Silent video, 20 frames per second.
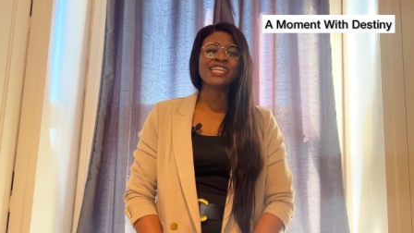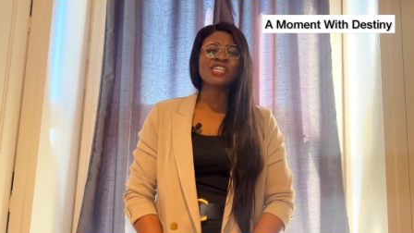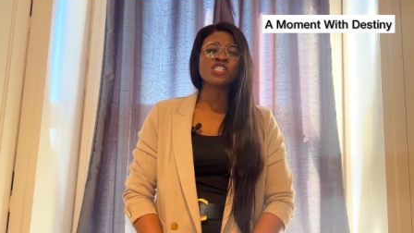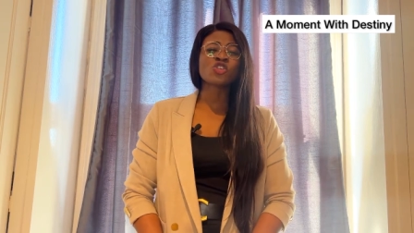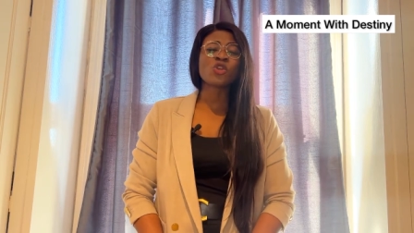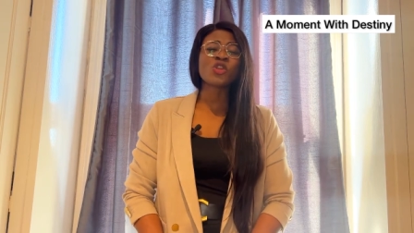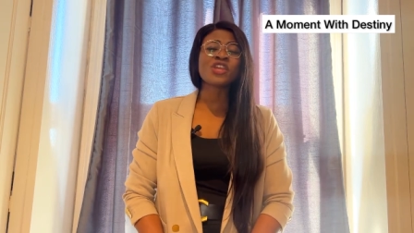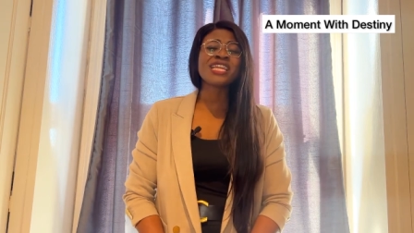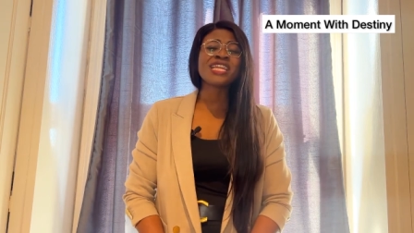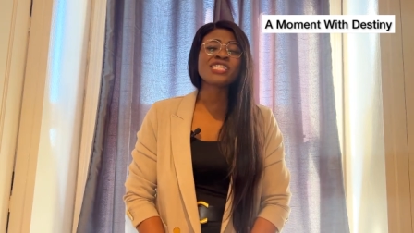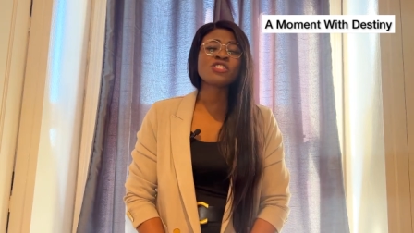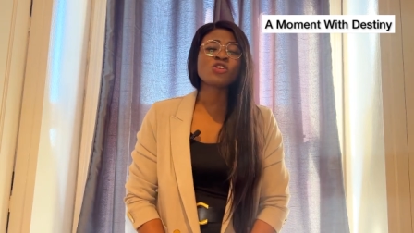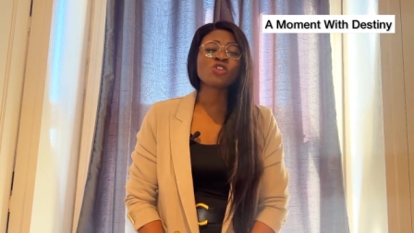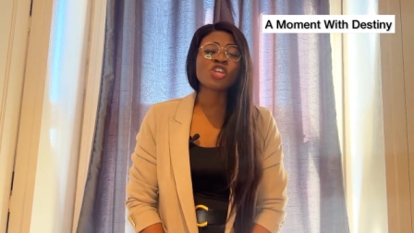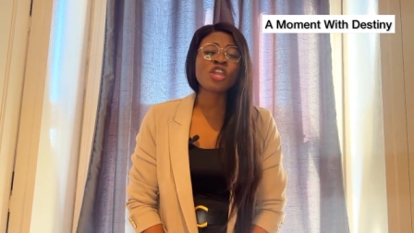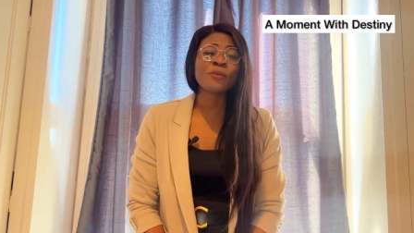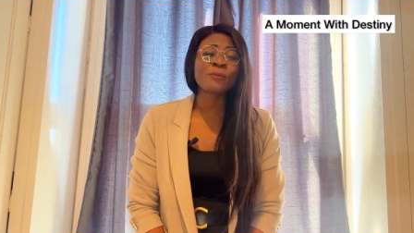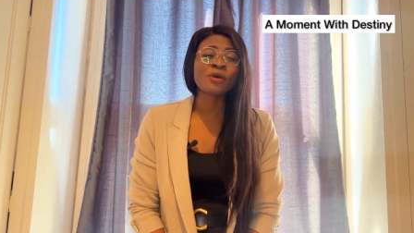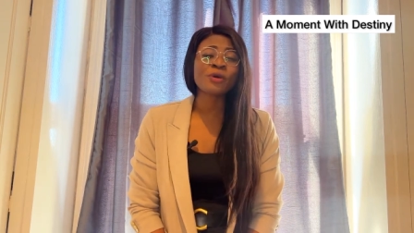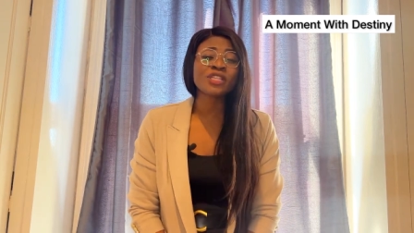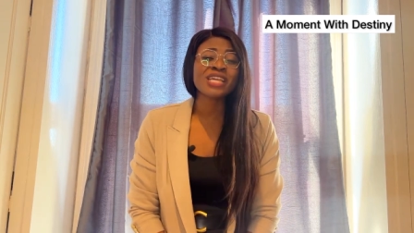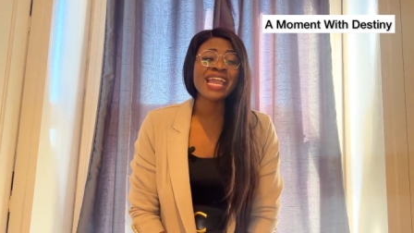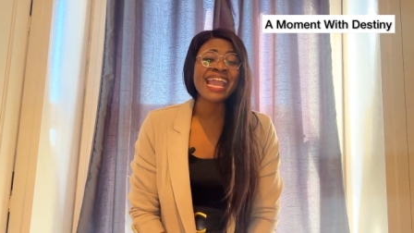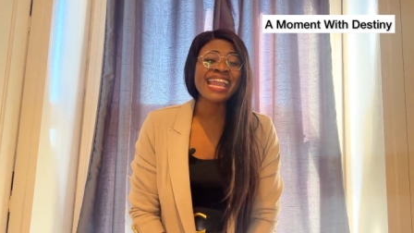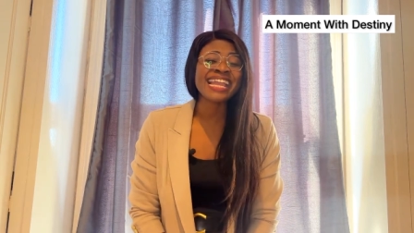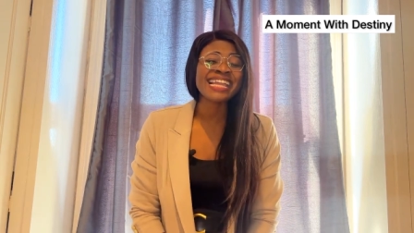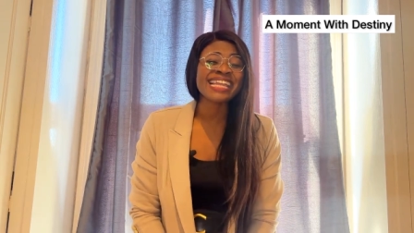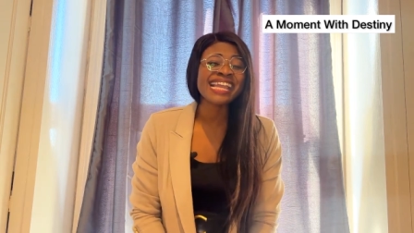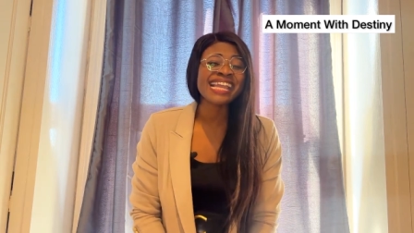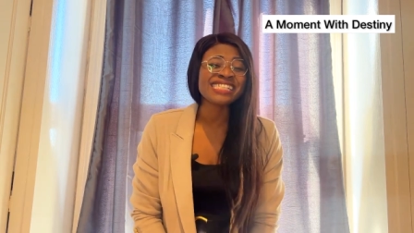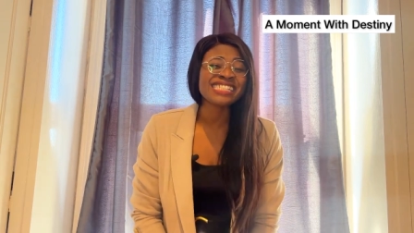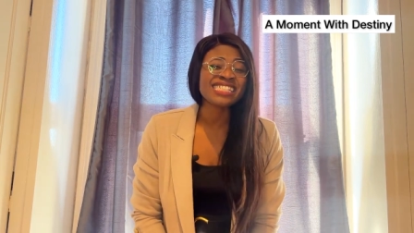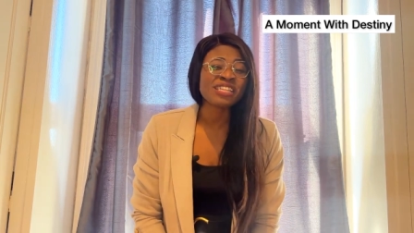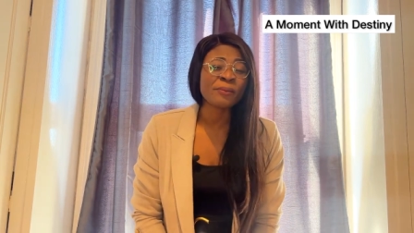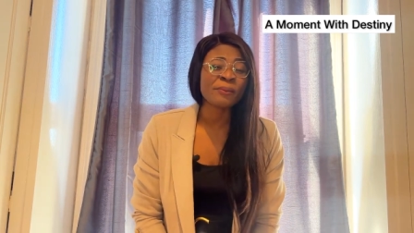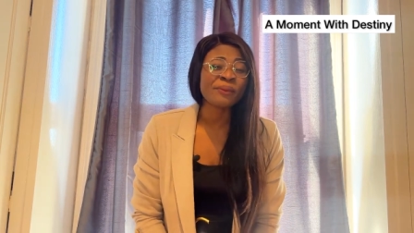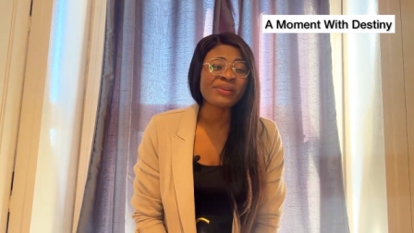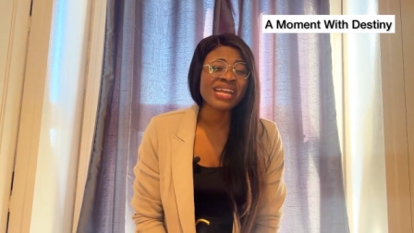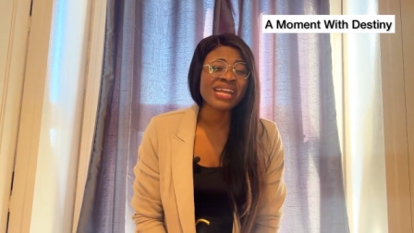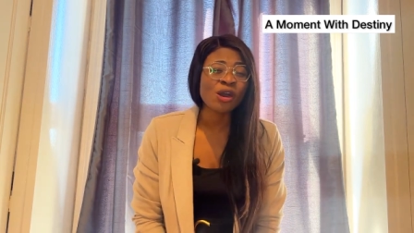So you need to keep on engaging
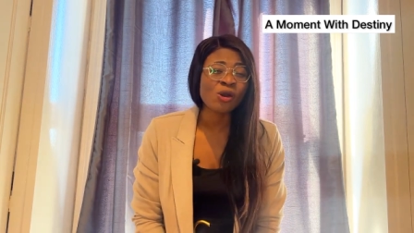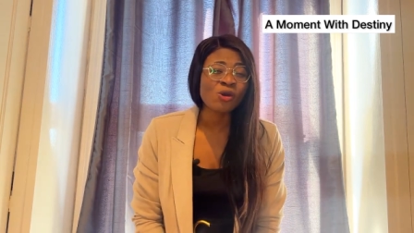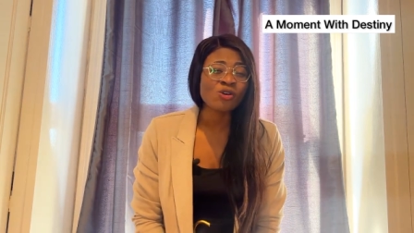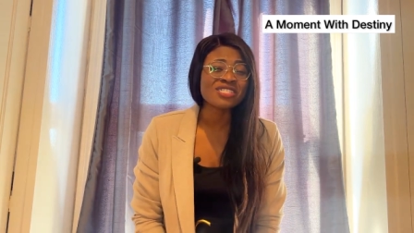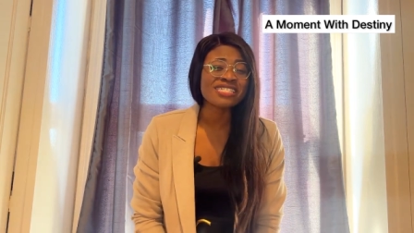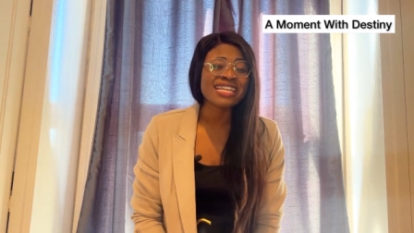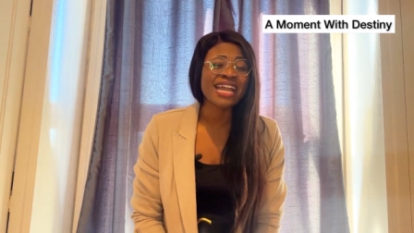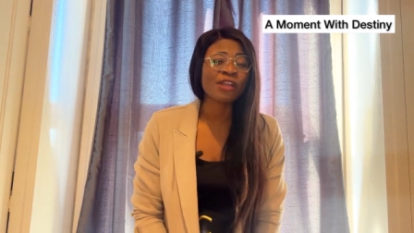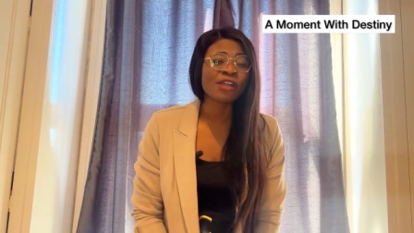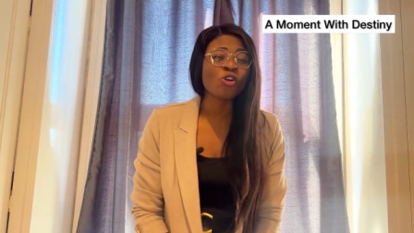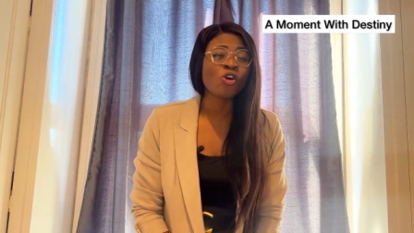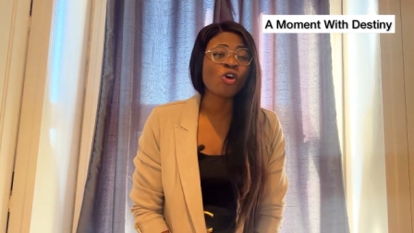the prayer altar,